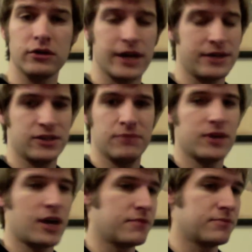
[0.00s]
and
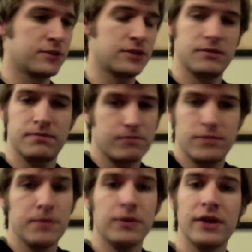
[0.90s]
sometimes
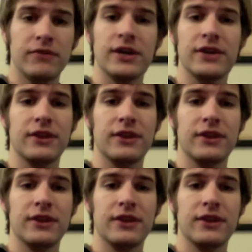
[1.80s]
people never get